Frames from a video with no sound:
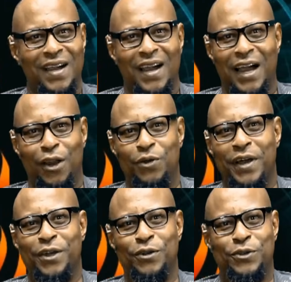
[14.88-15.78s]
Hello,
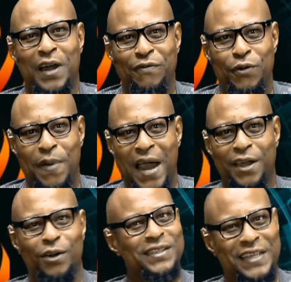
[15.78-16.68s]
and good to have you back
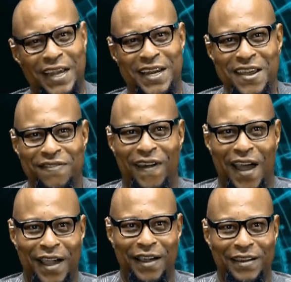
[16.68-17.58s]
on
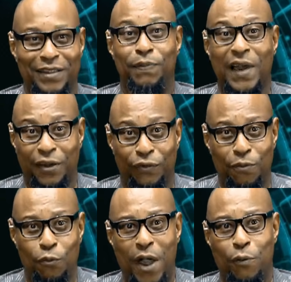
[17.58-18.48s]
Fire, the
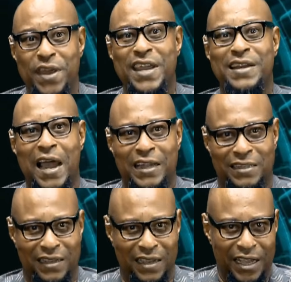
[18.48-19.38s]
platform where we
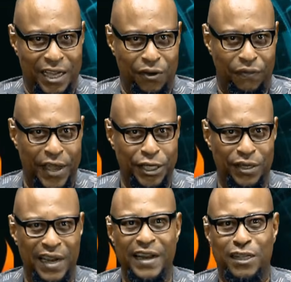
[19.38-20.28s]
ignite
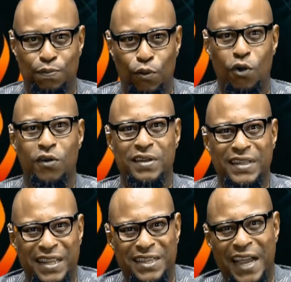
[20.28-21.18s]
innovation and explore
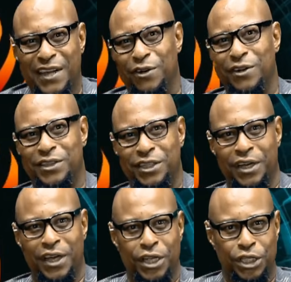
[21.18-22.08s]
the technology
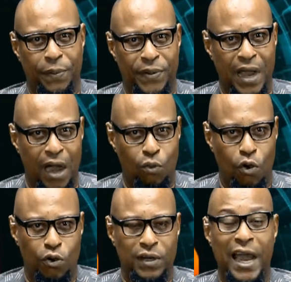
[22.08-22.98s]
shaping our world.